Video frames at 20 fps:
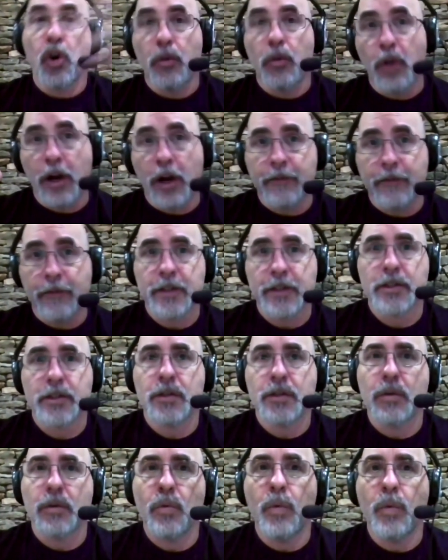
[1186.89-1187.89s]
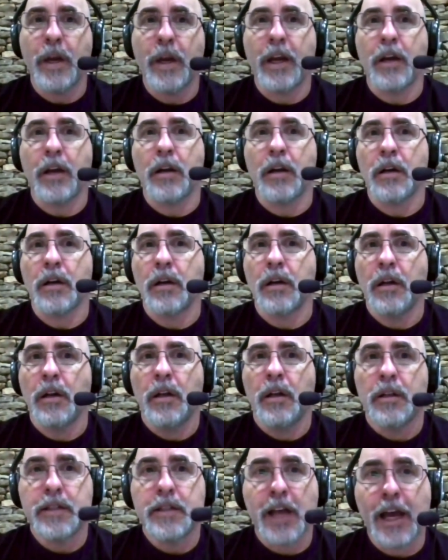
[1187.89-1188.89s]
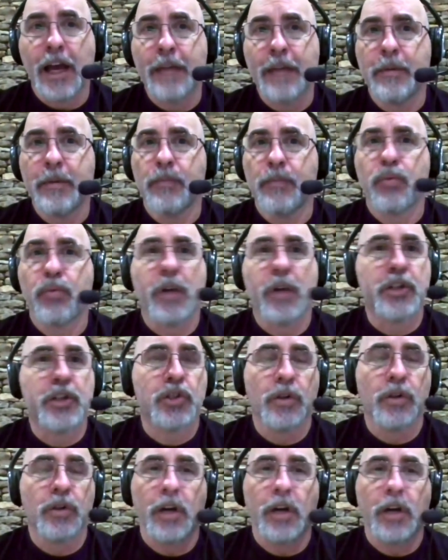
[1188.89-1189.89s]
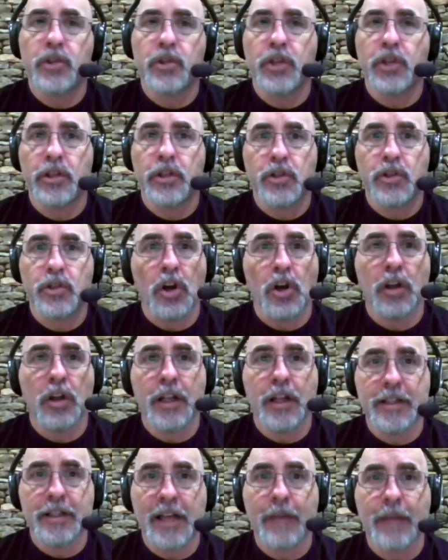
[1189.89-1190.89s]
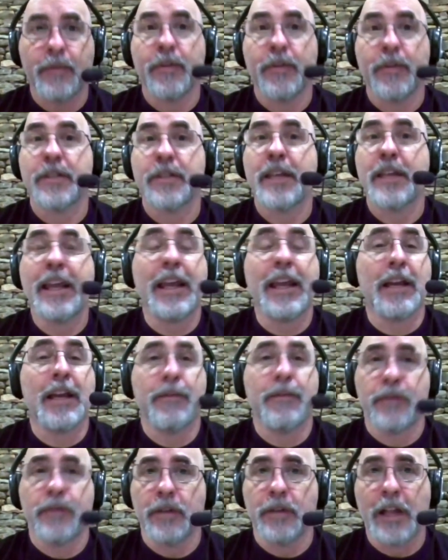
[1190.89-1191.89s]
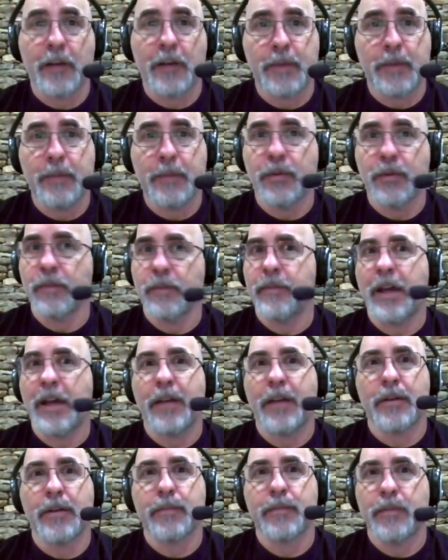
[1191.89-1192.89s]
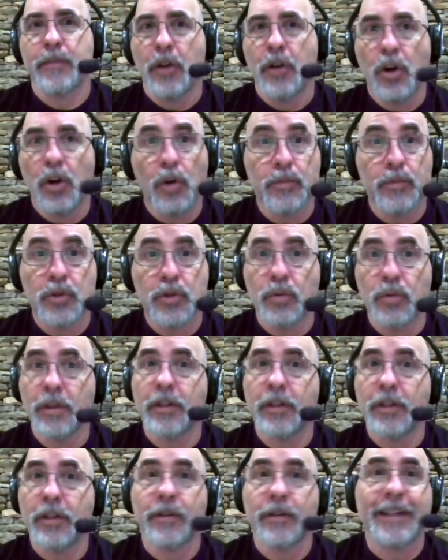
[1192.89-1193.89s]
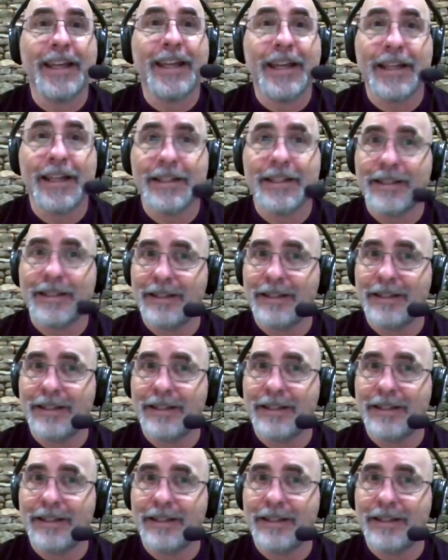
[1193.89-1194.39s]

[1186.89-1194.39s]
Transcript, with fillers: office where time and pressure are just all on top of us. And for a lot of people, now they're homeschooling their kids,